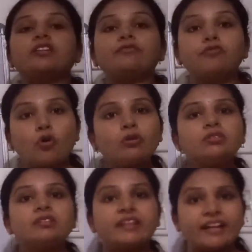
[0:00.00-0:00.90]
The
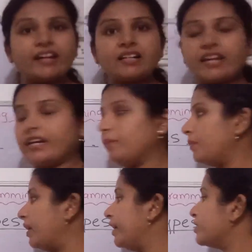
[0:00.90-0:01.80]
fourth data type
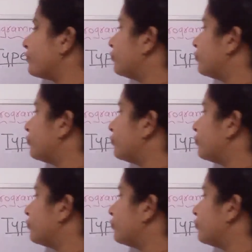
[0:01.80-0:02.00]
is